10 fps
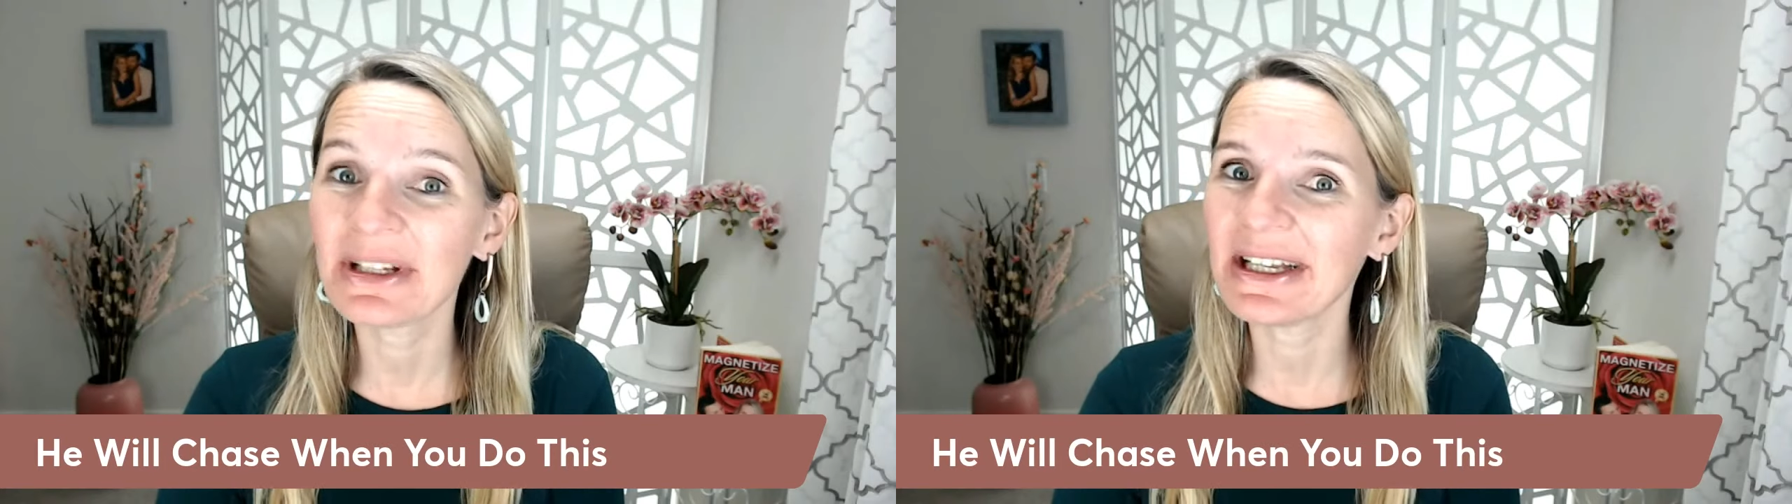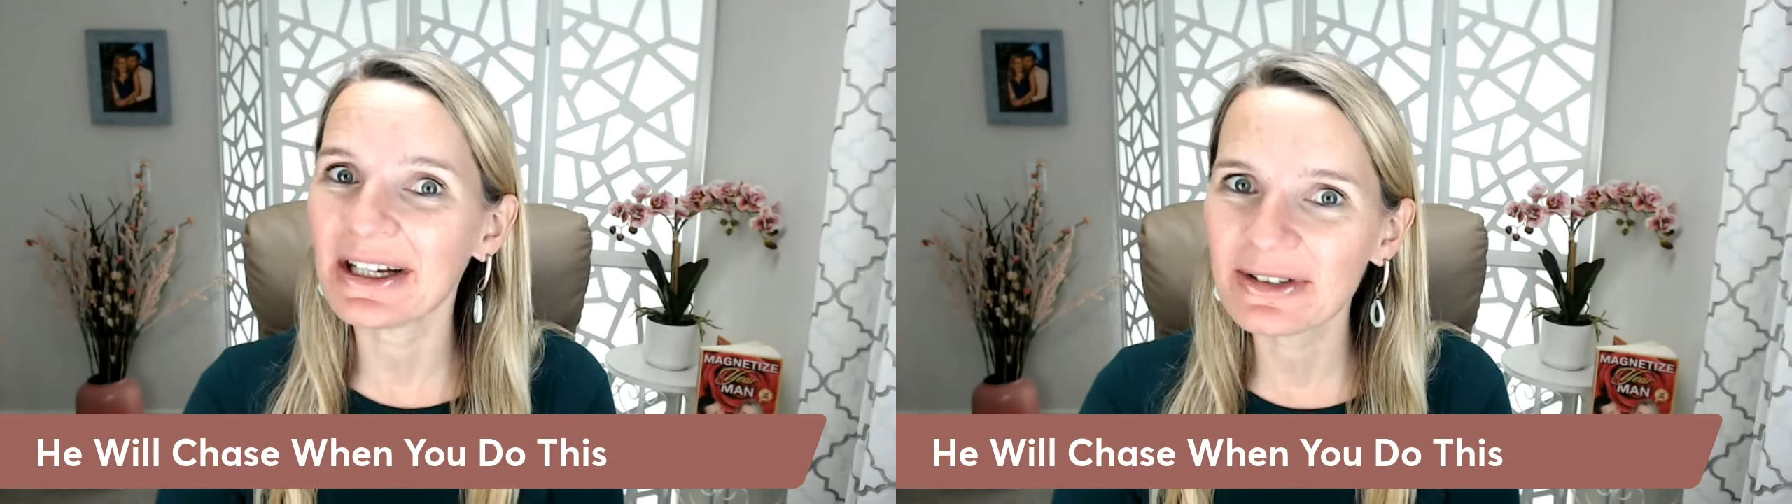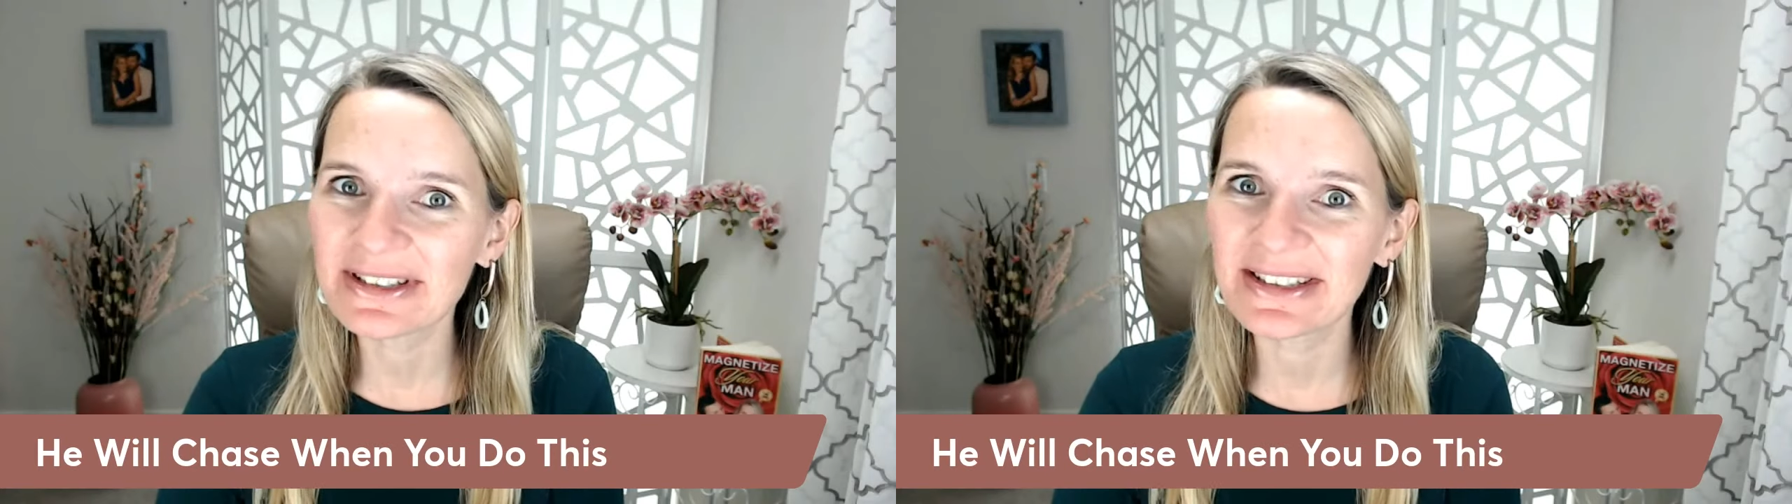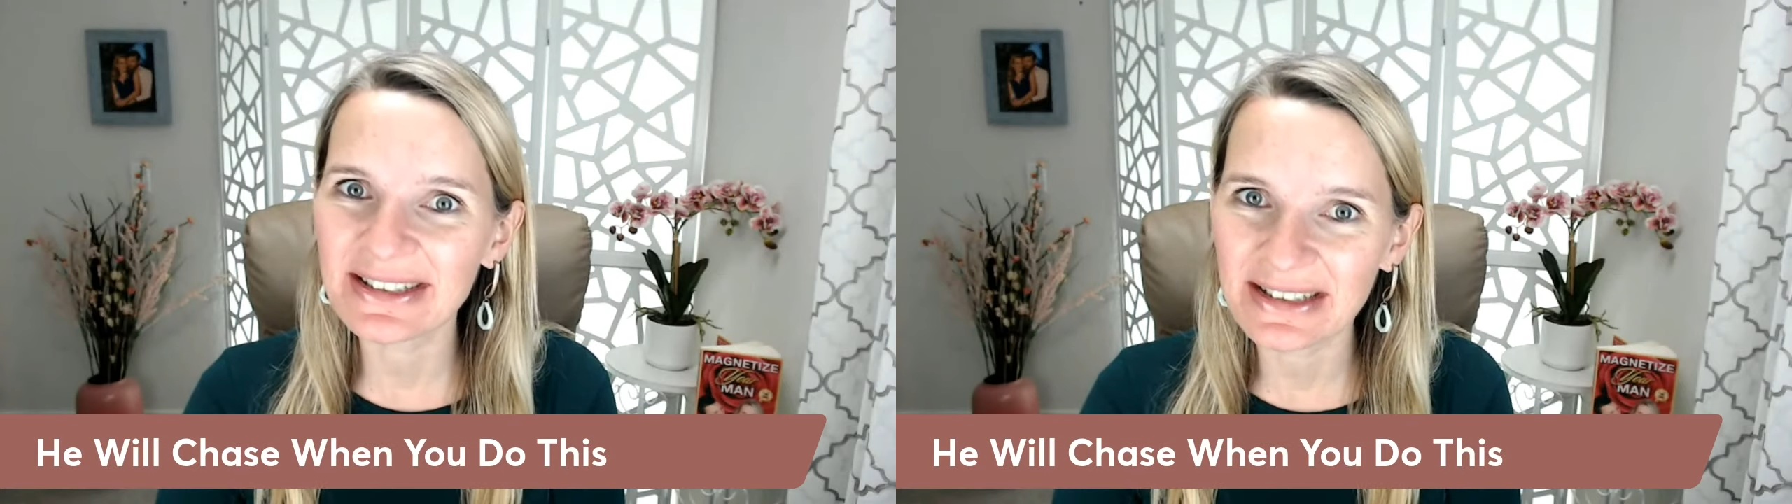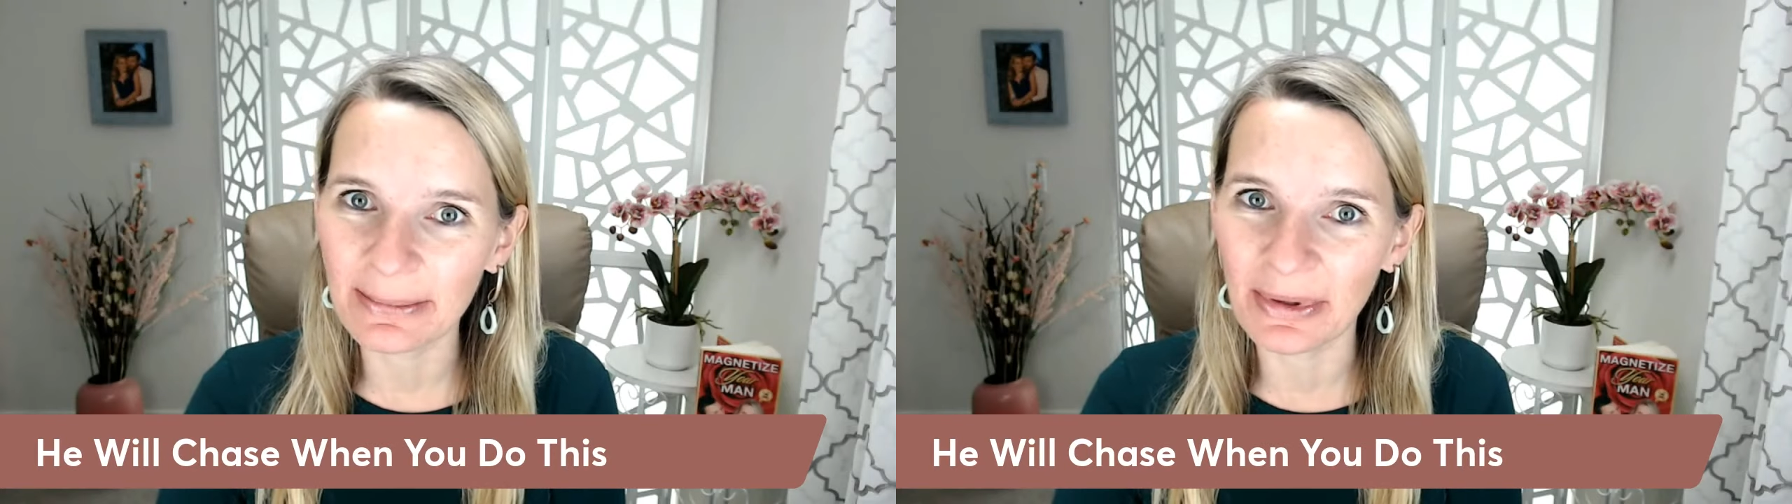
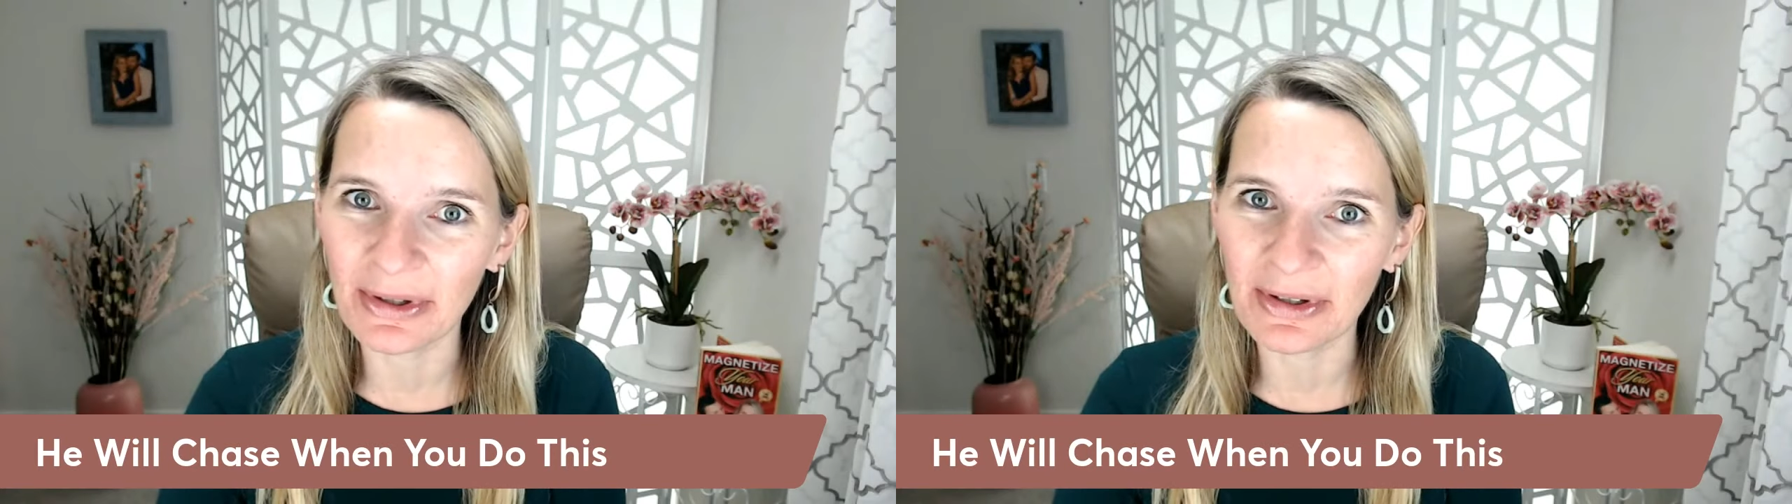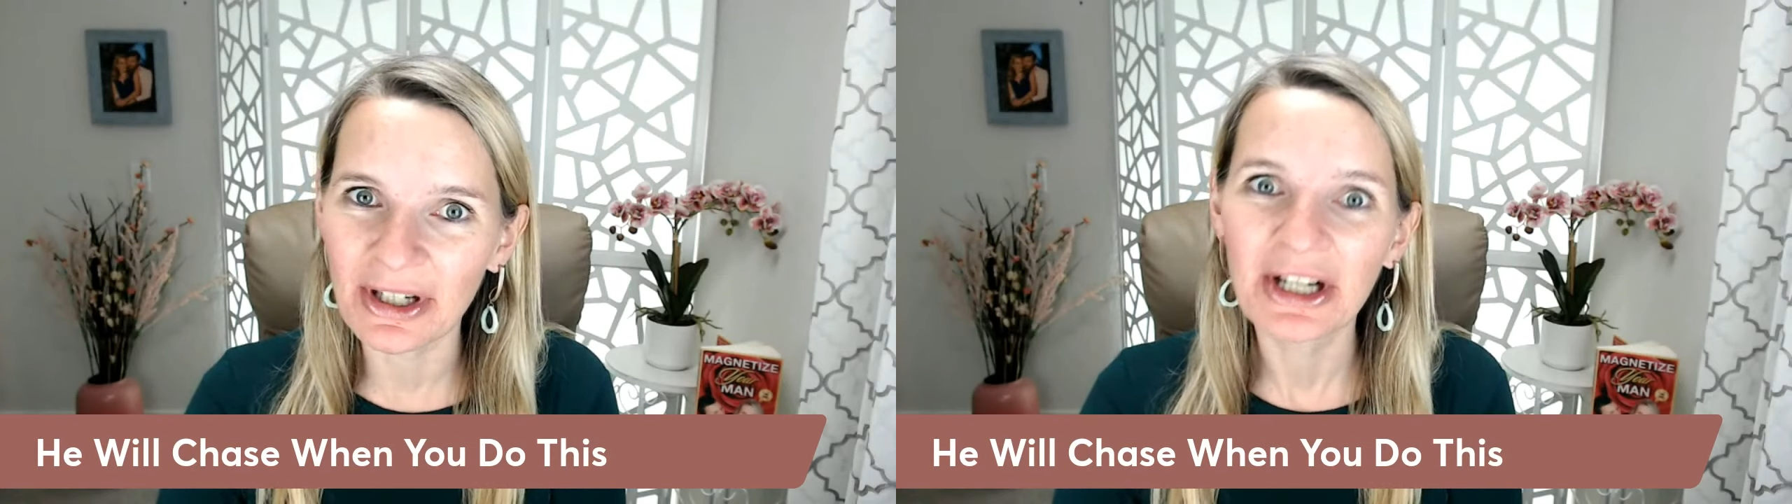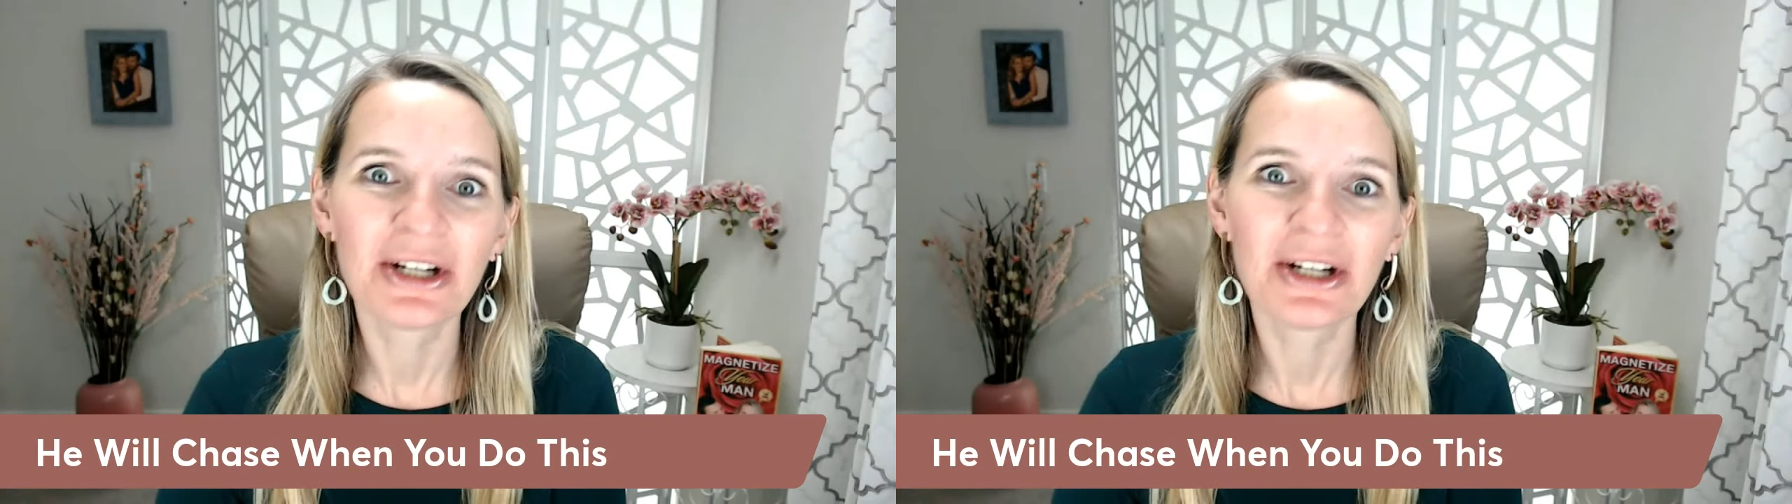irresistible